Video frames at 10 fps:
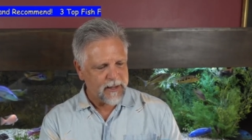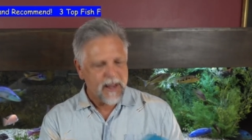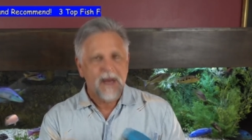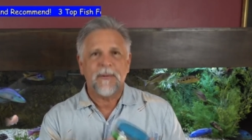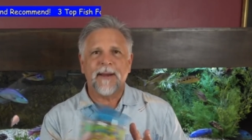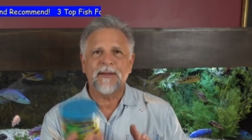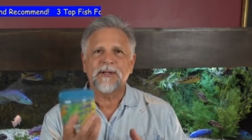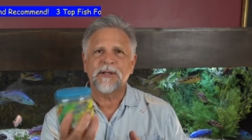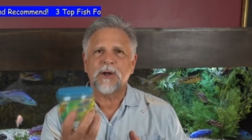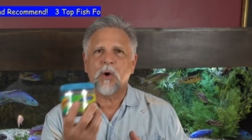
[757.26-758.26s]
But this
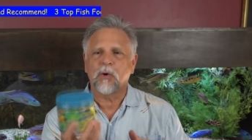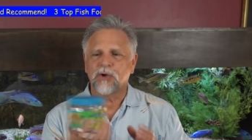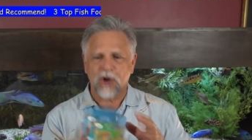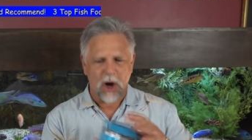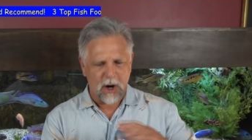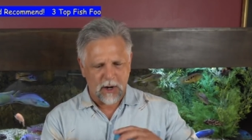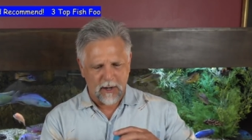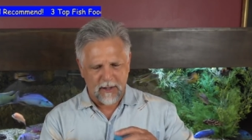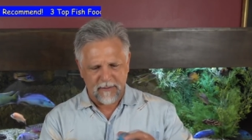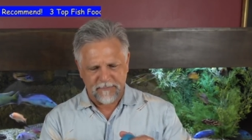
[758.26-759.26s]
is an old jar
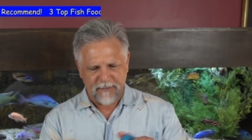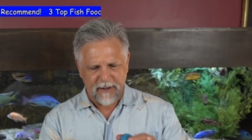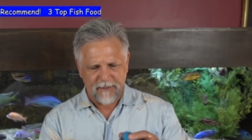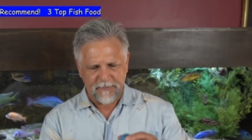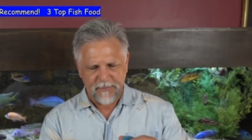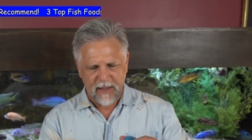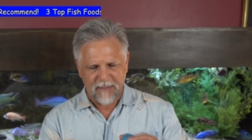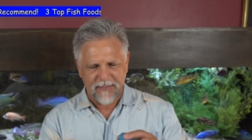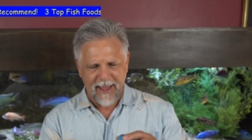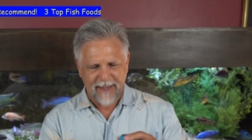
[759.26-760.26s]
of, uh,
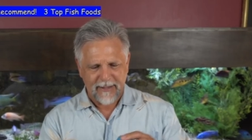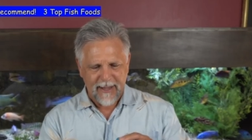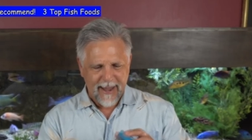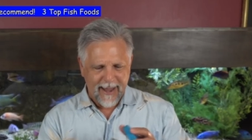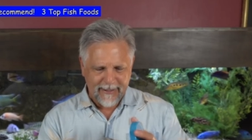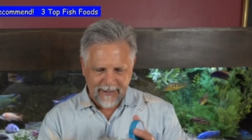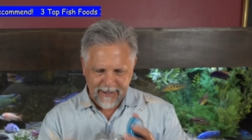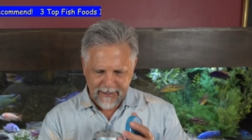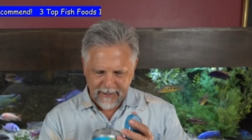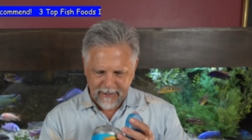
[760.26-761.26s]
of that, and
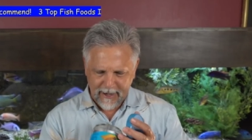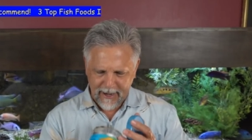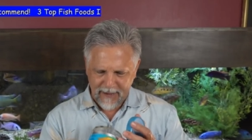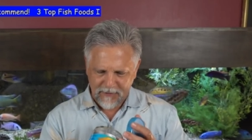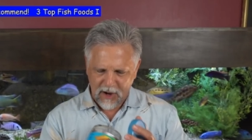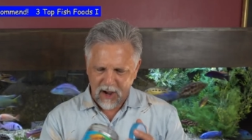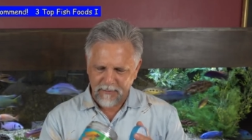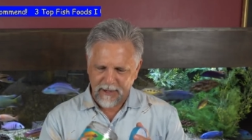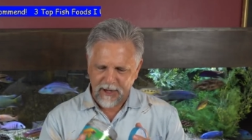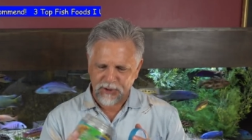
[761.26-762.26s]
in it I have a
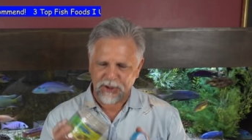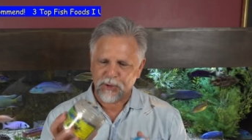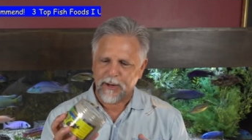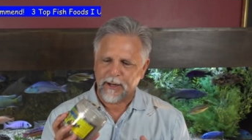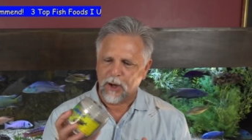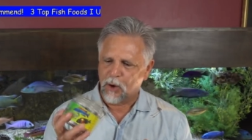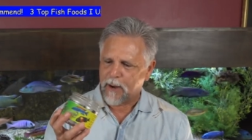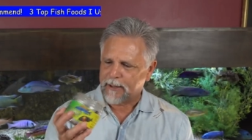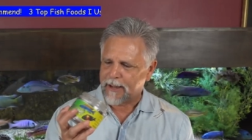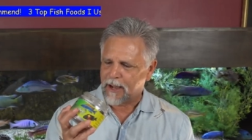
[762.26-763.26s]
combination. It's running low
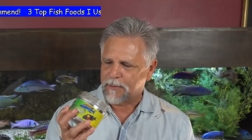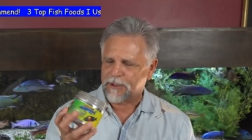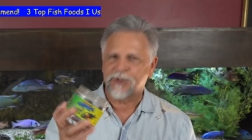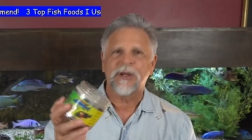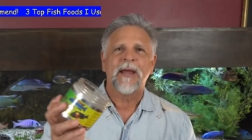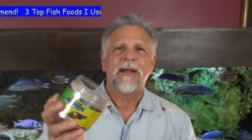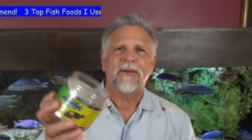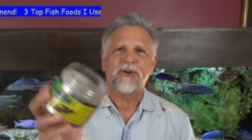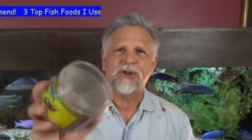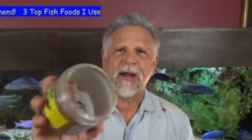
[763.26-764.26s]
right now, but there's
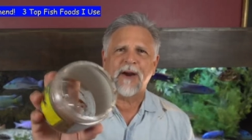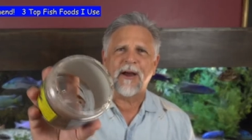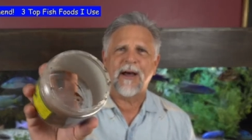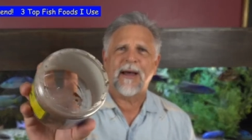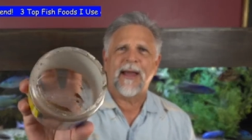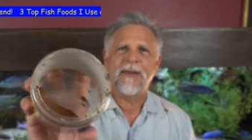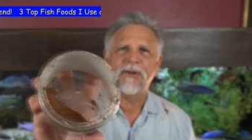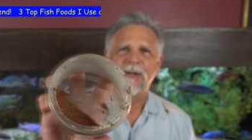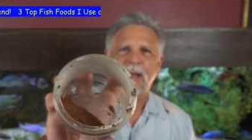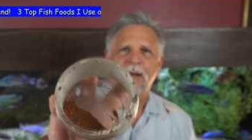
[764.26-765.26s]
there's Sera and
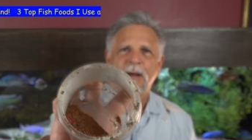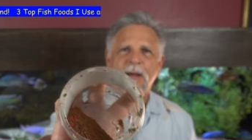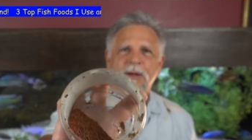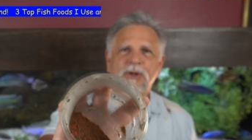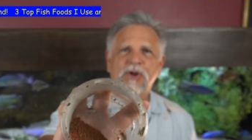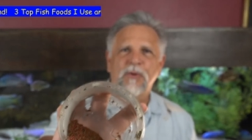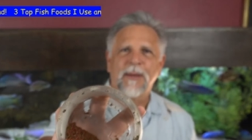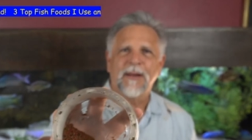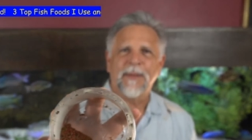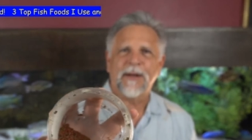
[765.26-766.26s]
there's like two
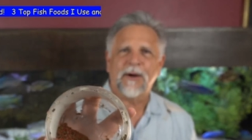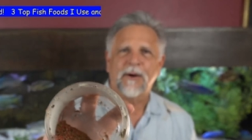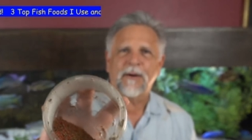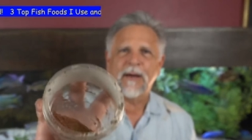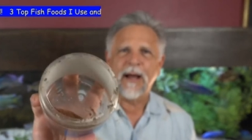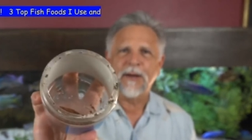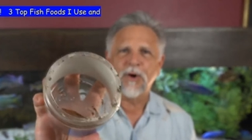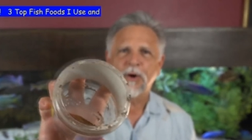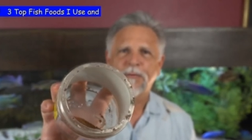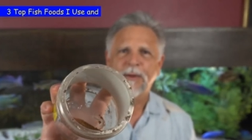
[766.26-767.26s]
millimeter uh,
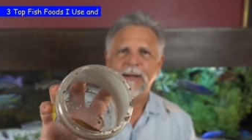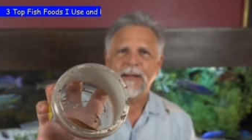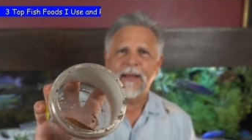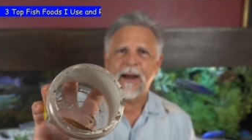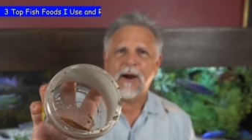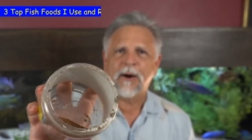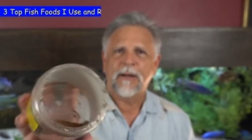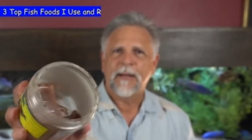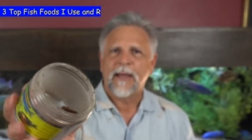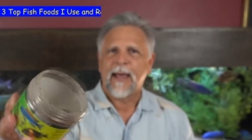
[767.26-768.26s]
Northfin in there,
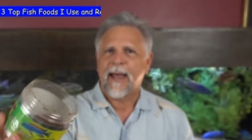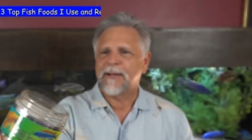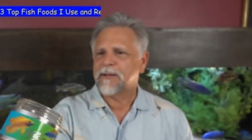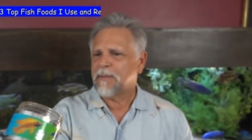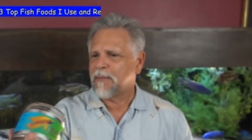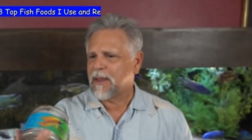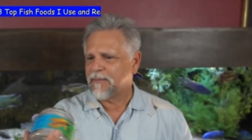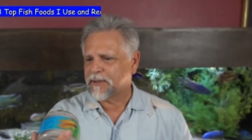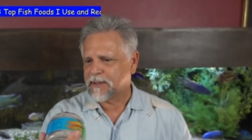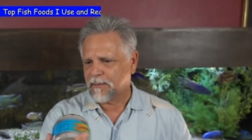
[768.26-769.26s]
and some, maybe
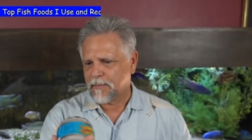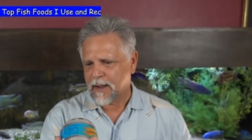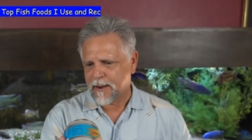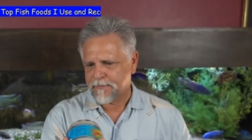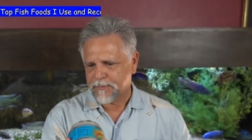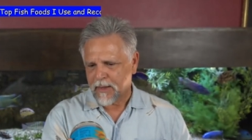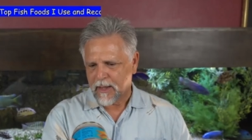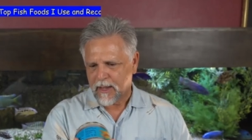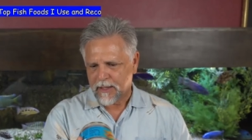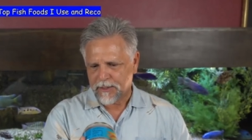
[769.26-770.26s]
even some uh,
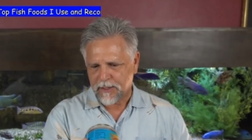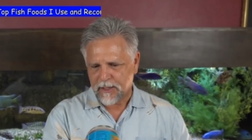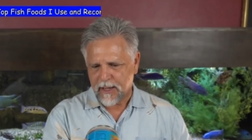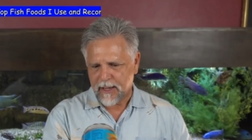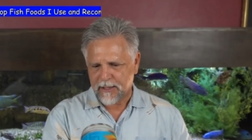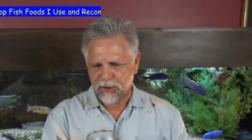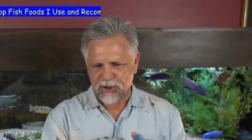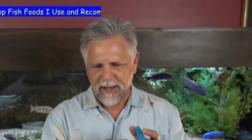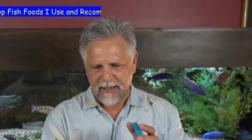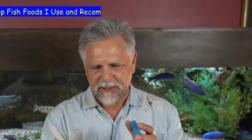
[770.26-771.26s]
the uh,
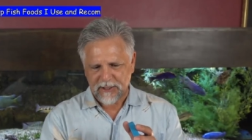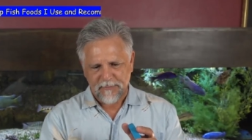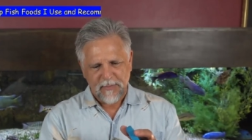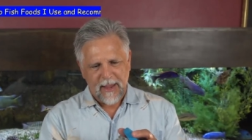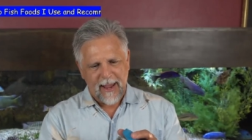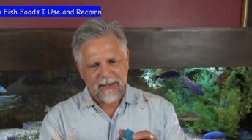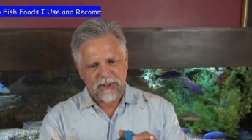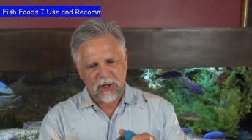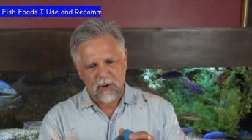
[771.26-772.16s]
energetics, and so